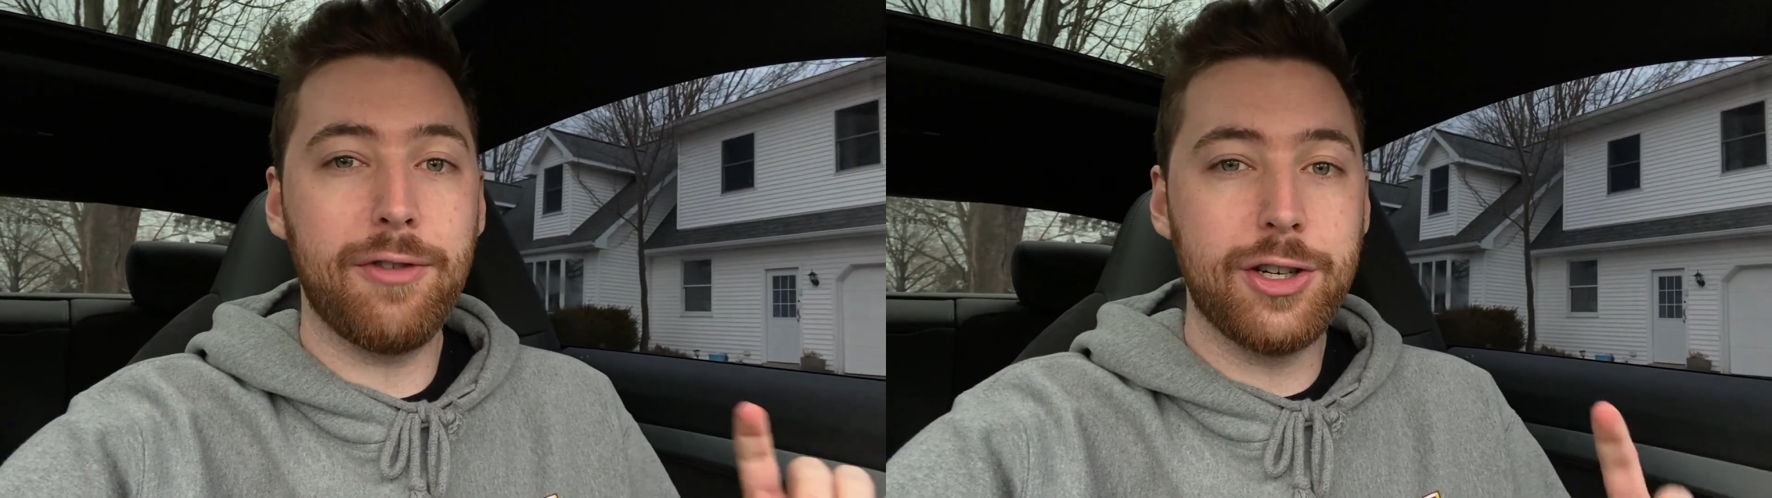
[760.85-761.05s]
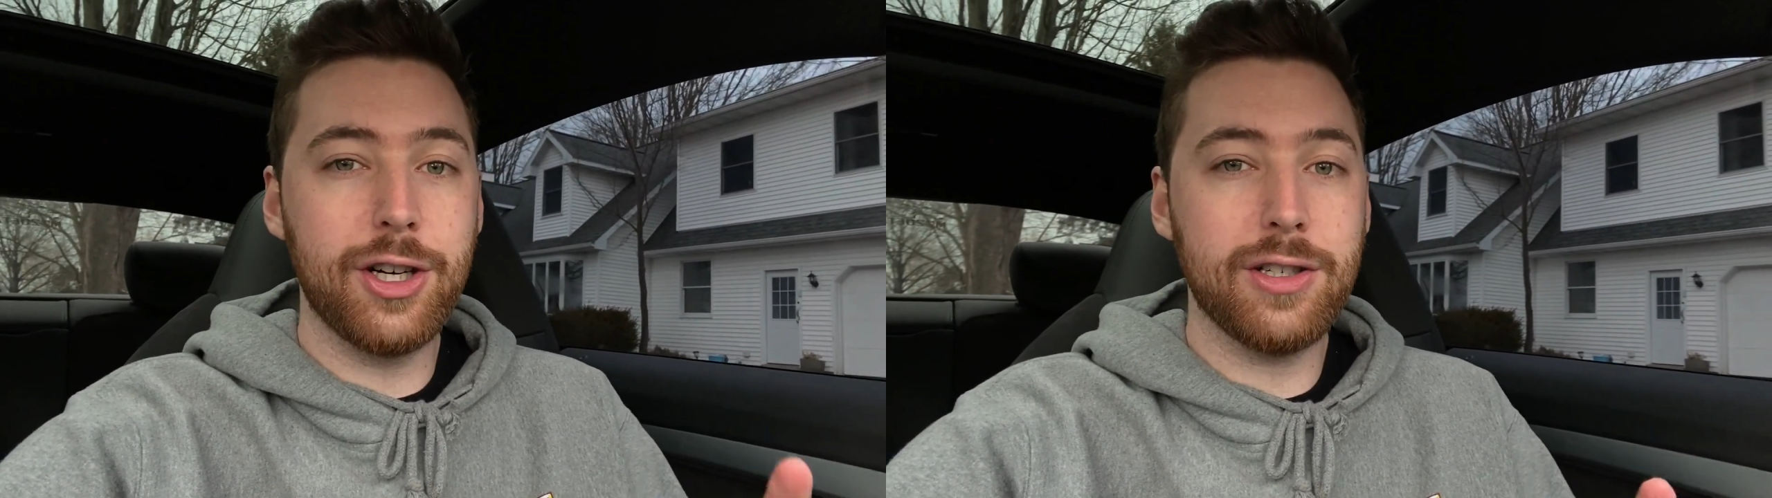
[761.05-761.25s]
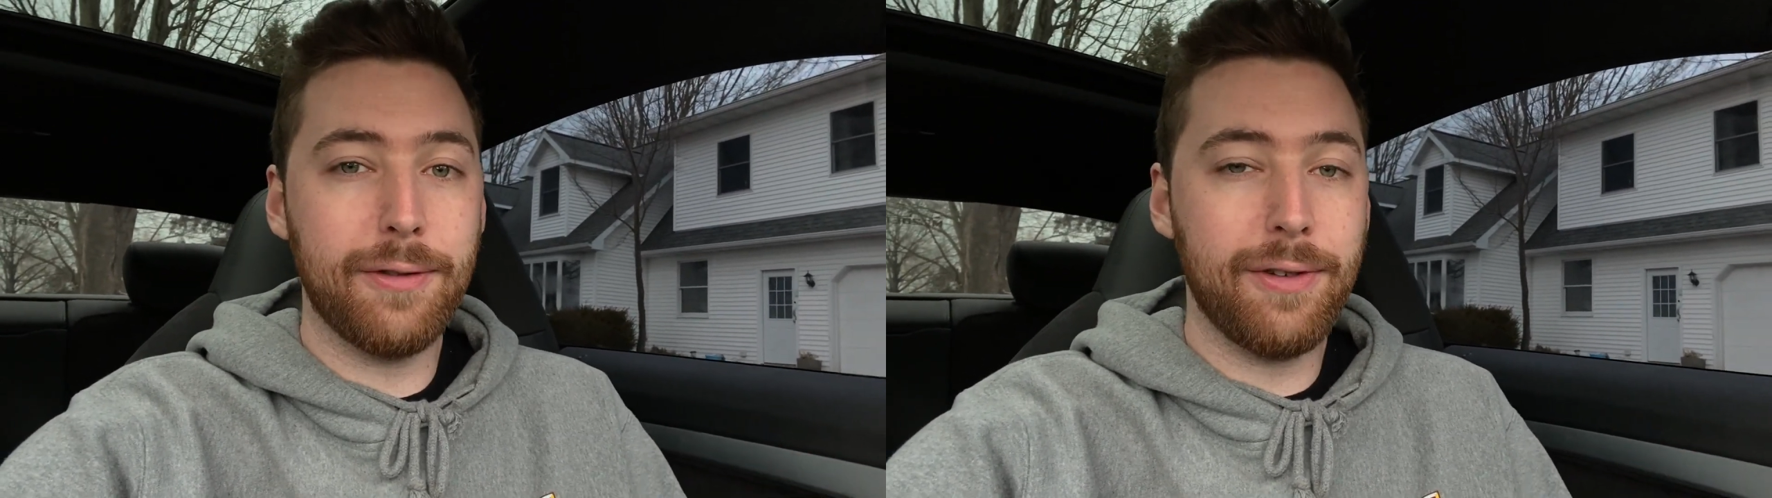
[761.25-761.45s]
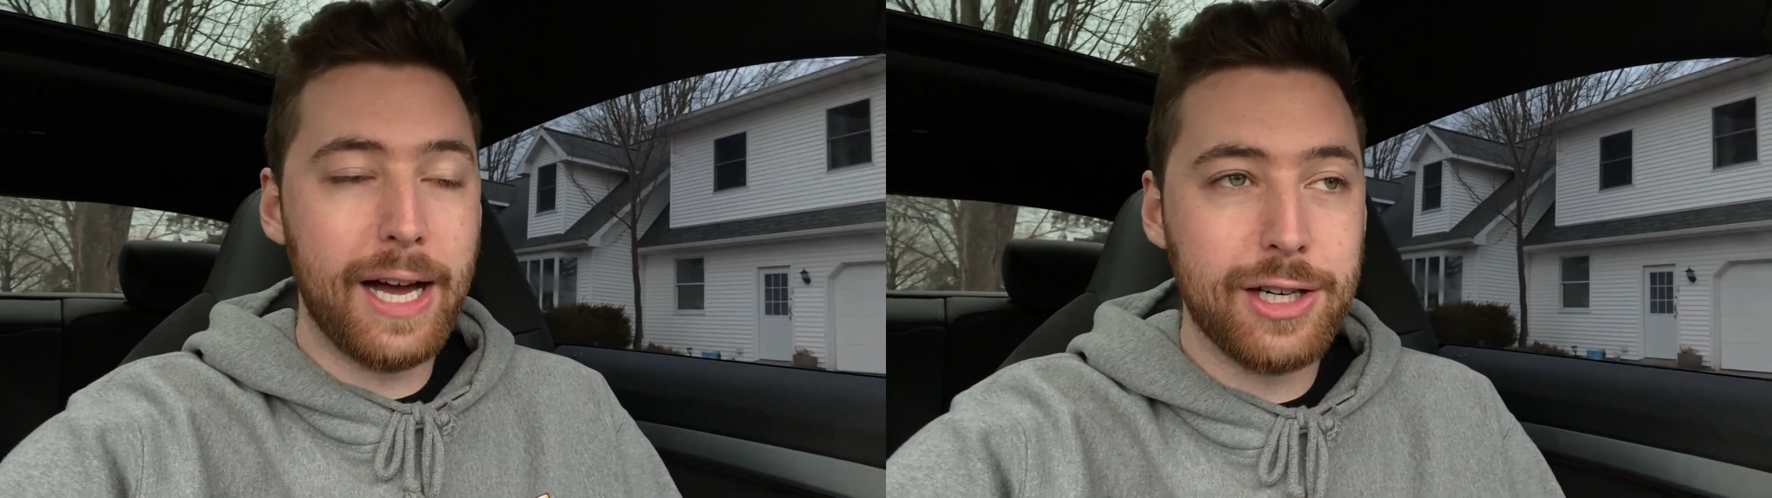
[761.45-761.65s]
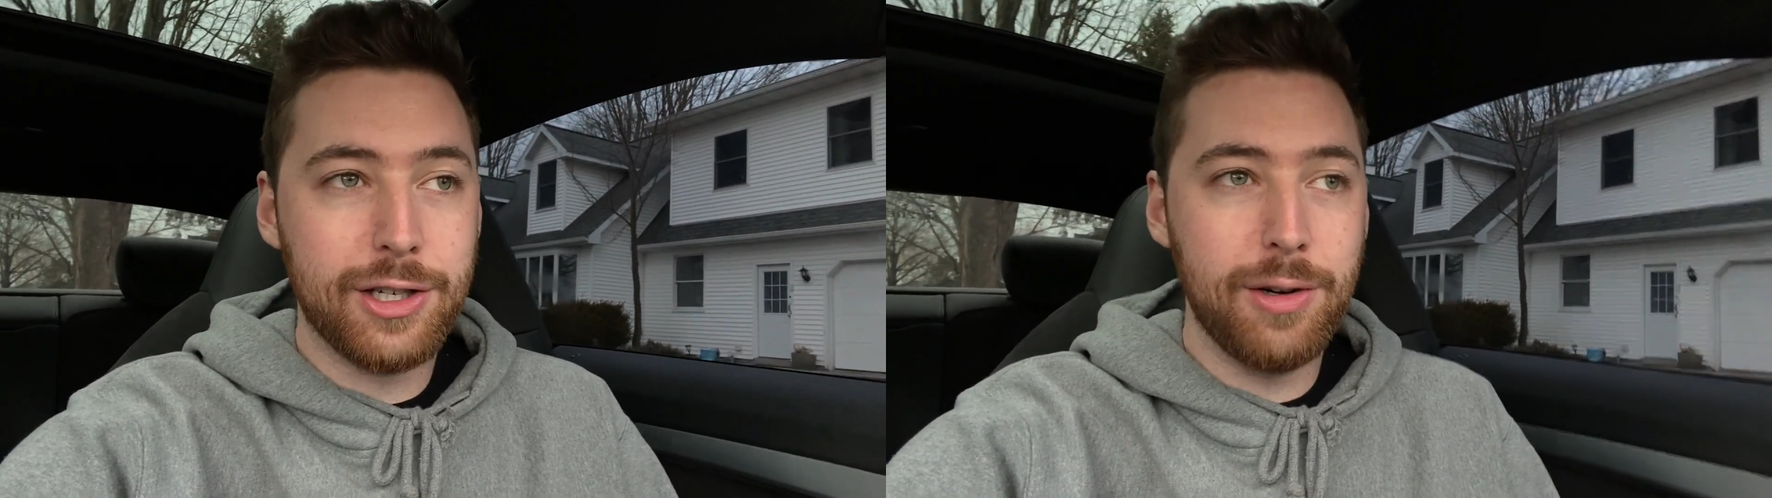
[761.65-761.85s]
for just a
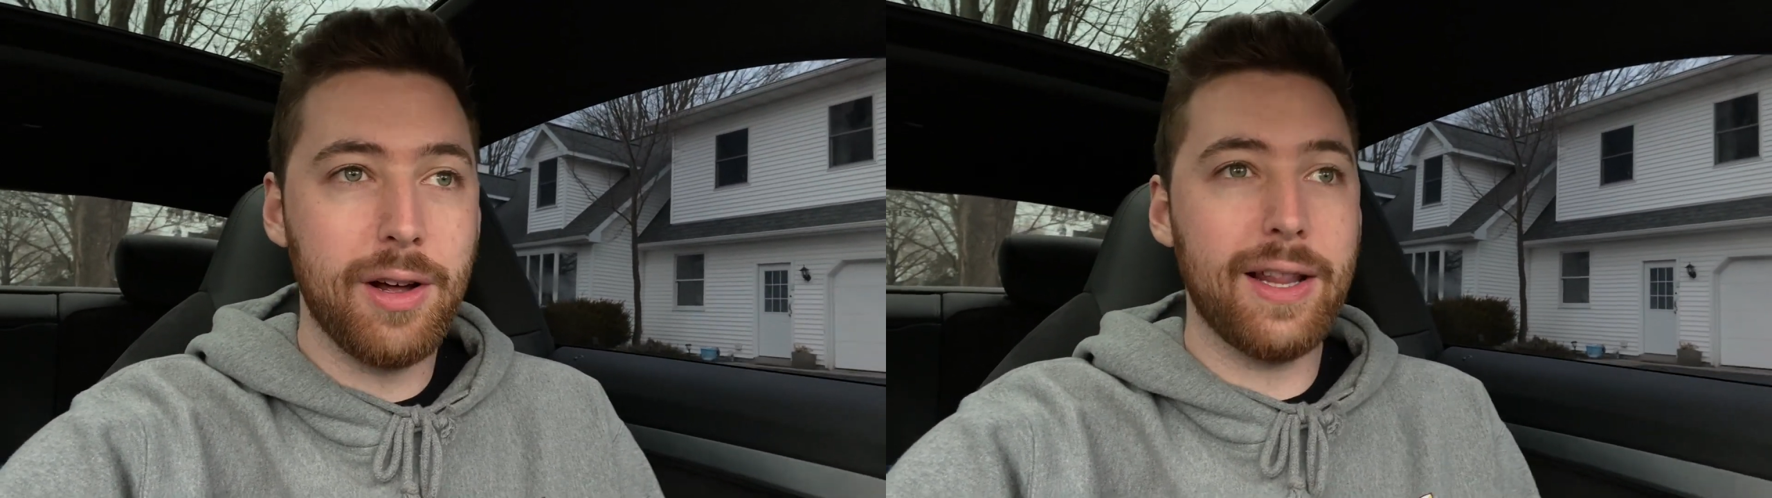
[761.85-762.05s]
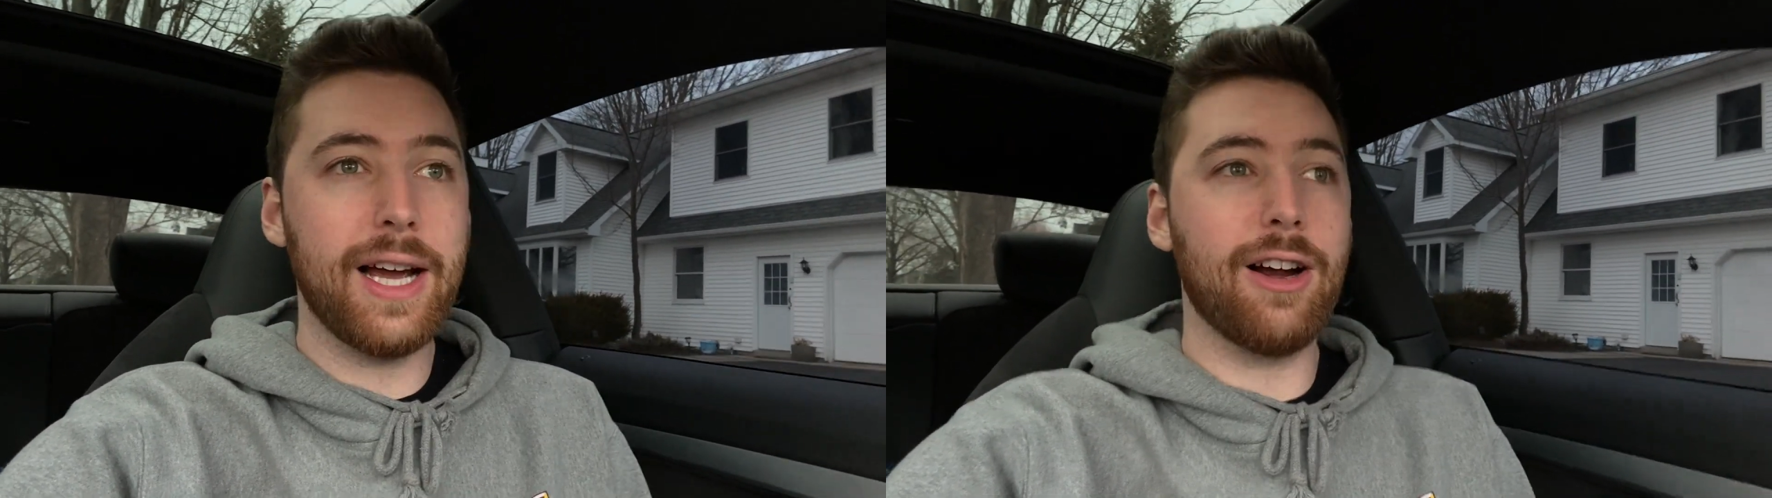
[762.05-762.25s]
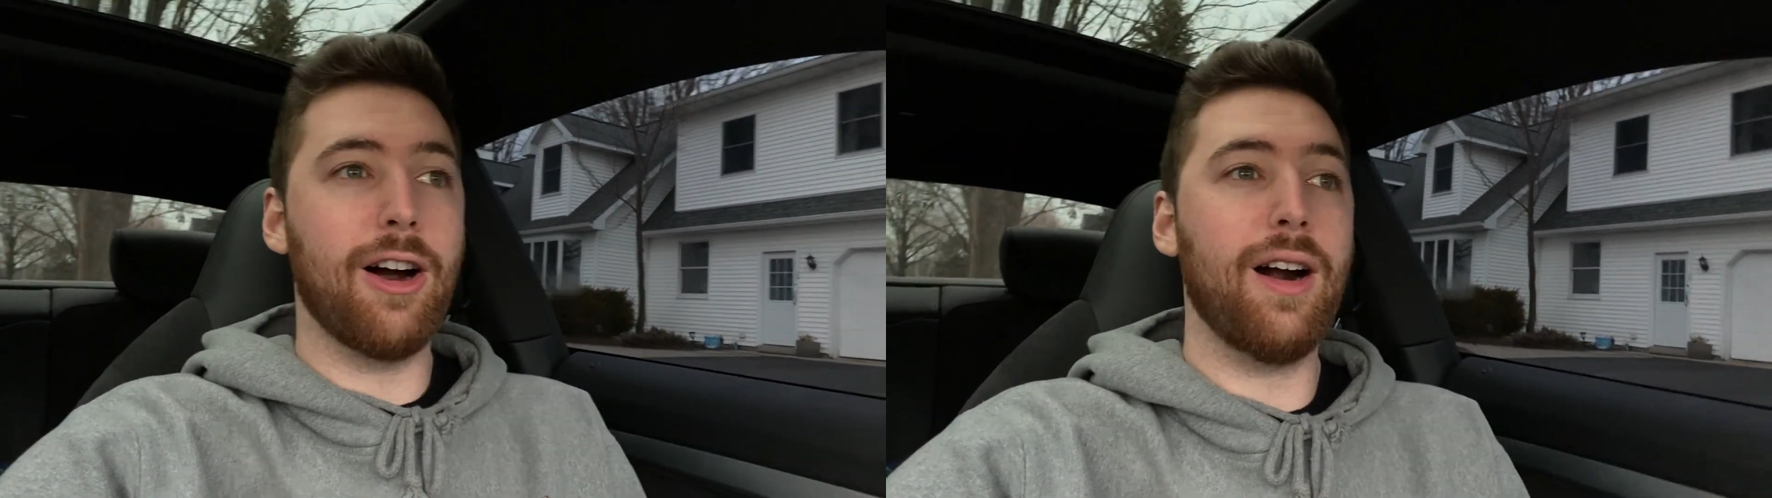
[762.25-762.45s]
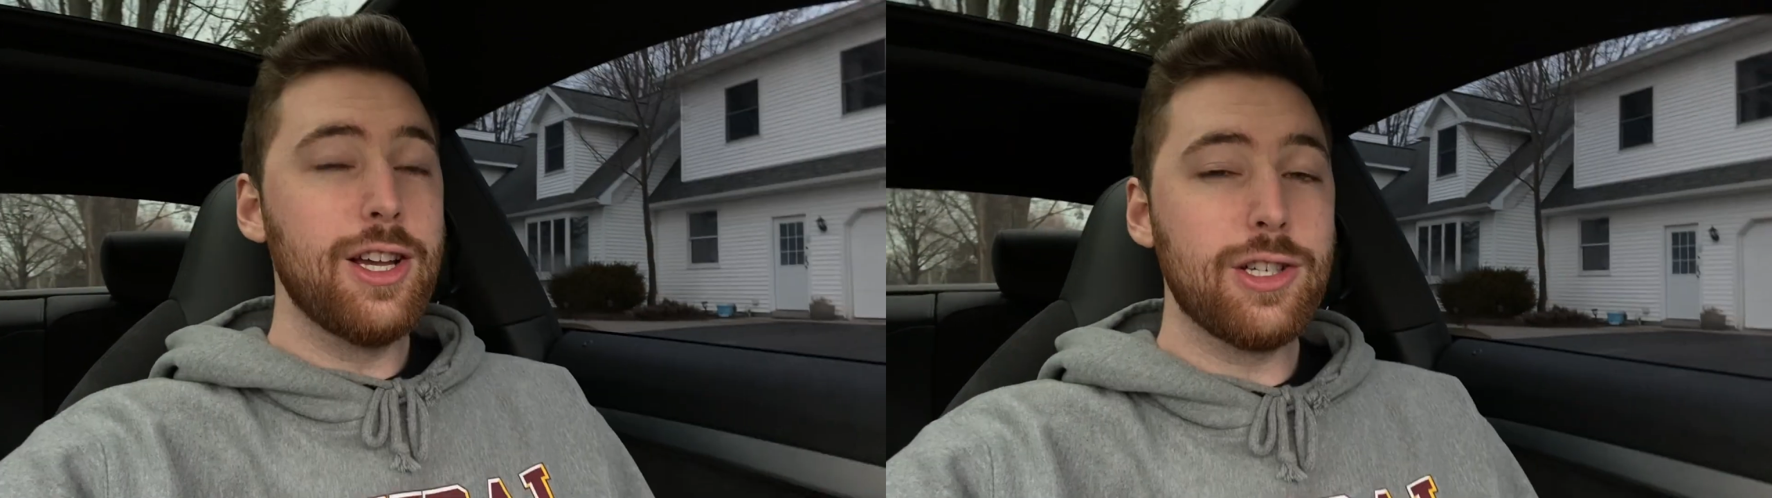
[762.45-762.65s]
flash tune on that car.